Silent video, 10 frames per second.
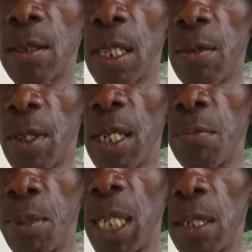that That's really good
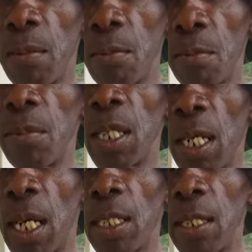history. Build,
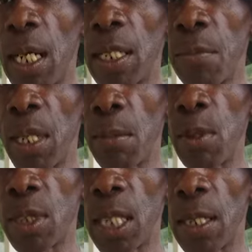yeah, that and you guys that build
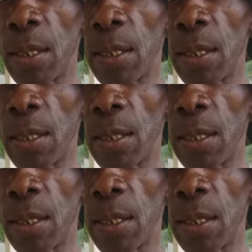roosters.